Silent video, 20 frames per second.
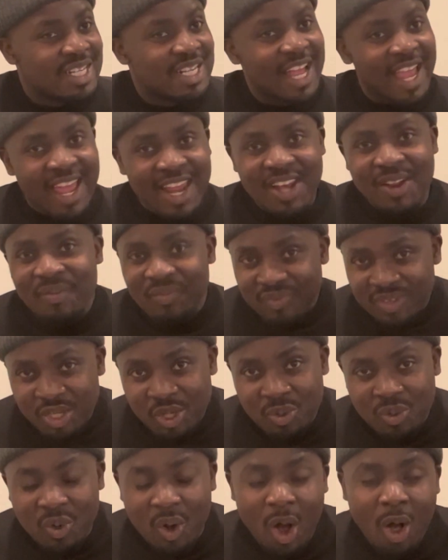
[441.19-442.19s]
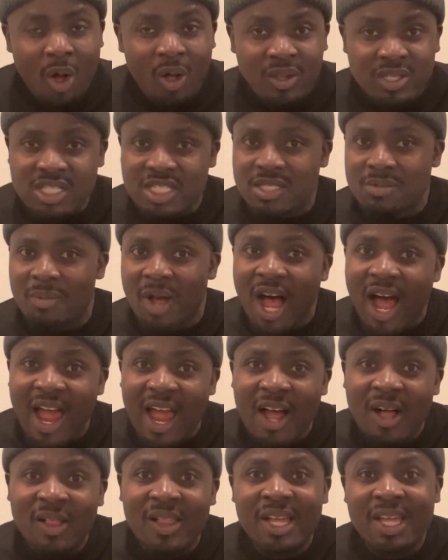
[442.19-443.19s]
and you all
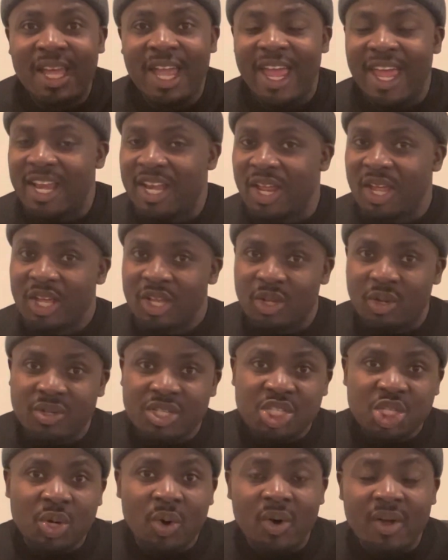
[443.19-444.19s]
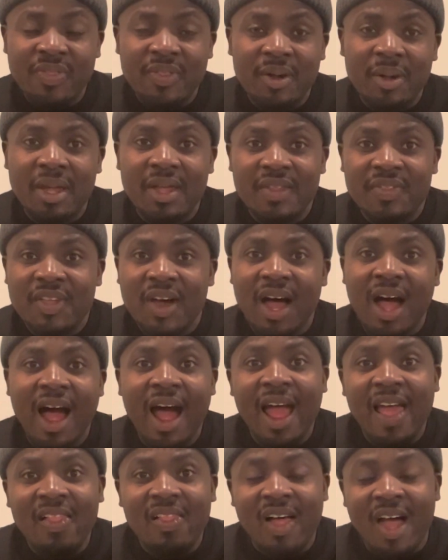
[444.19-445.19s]
smile and you're showing the
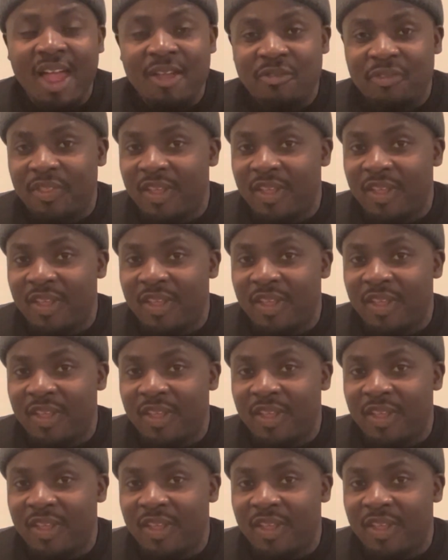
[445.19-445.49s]
high life,